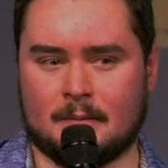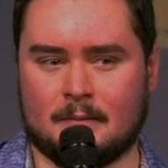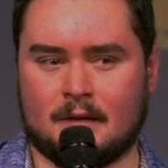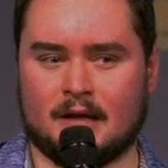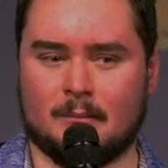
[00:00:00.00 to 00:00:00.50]

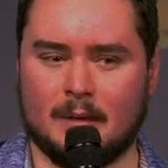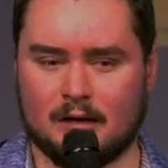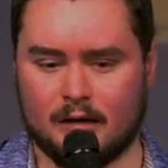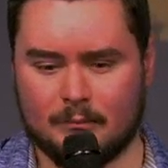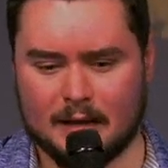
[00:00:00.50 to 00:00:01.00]
in the middle
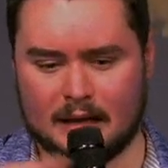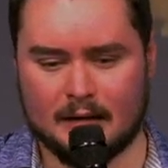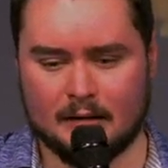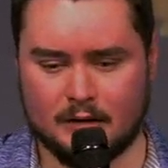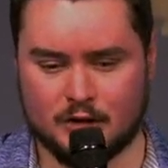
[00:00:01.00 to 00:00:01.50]
of me
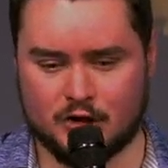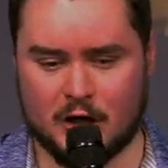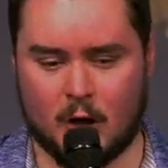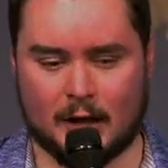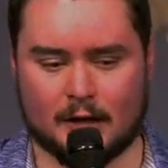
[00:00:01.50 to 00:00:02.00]

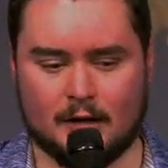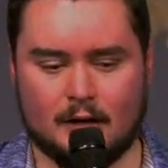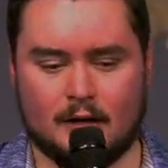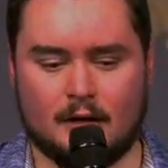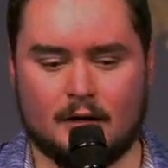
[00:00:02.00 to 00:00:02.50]
sharing,
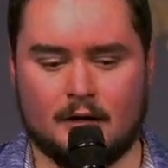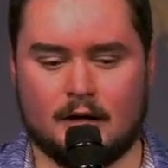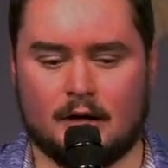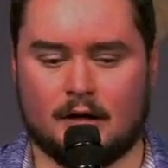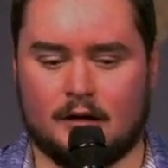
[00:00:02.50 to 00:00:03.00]

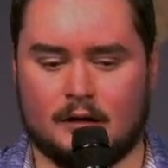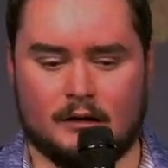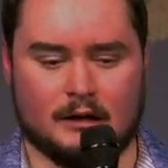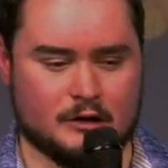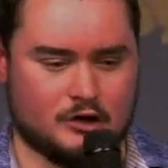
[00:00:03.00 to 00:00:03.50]

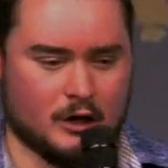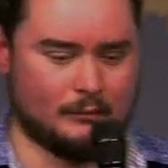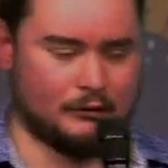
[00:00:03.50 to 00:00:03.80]
he jumps